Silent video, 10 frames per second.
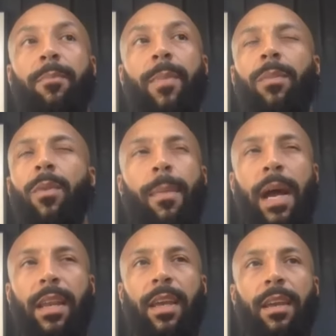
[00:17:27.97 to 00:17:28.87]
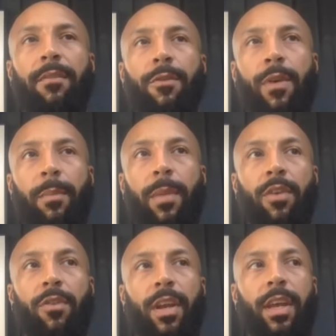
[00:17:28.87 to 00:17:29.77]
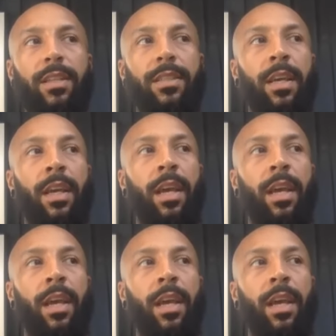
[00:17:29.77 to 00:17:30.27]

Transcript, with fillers: but I'm not mad at it throughout my career is